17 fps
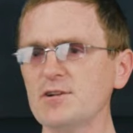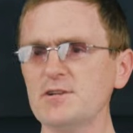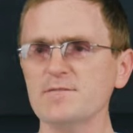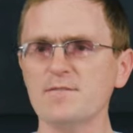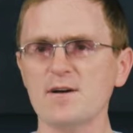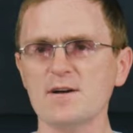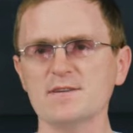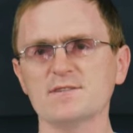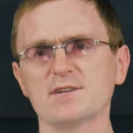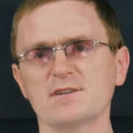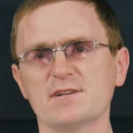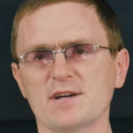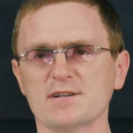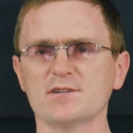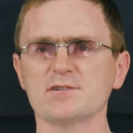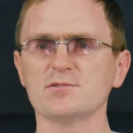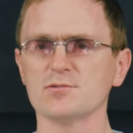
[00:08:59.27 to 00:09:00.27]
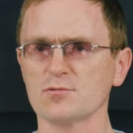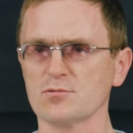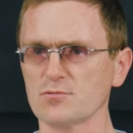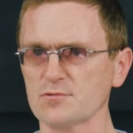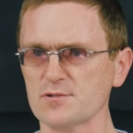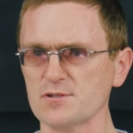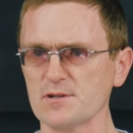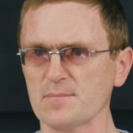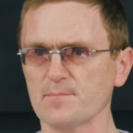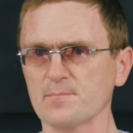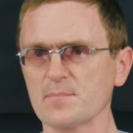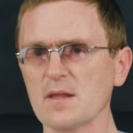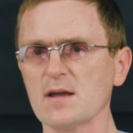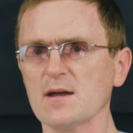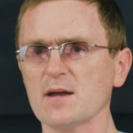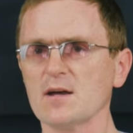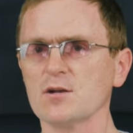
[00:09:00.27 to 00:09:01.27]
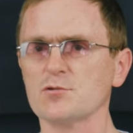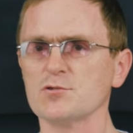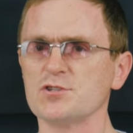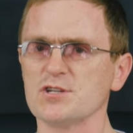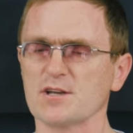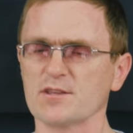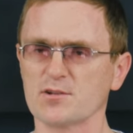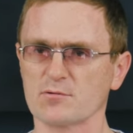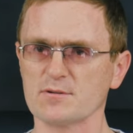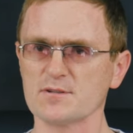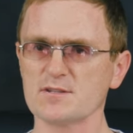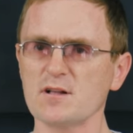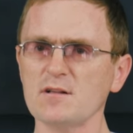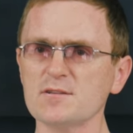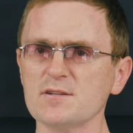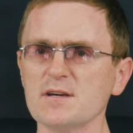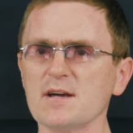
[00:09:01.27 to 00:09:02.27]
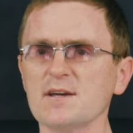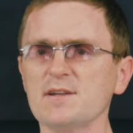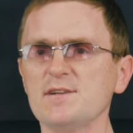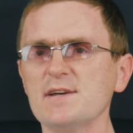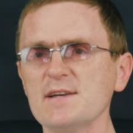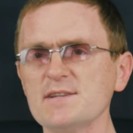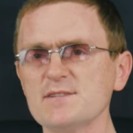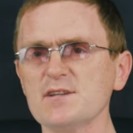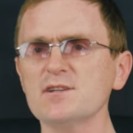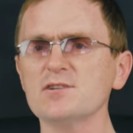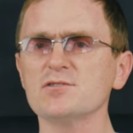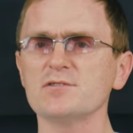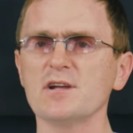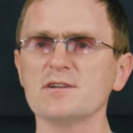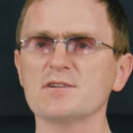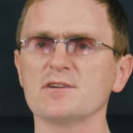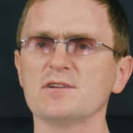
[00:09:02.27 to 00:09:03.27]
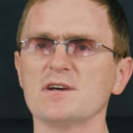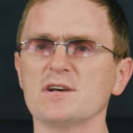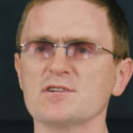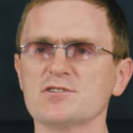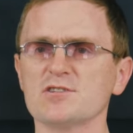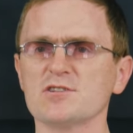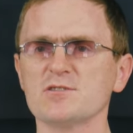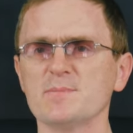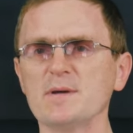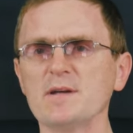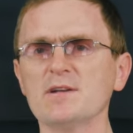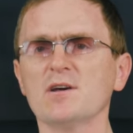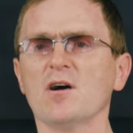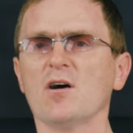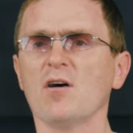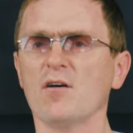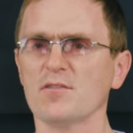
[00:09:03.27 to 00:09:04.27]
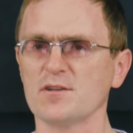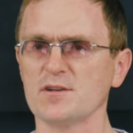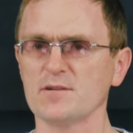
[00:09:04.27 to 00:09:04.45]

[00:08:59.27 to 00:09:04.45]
device connected to your router. To check the result, test internet connection speed on the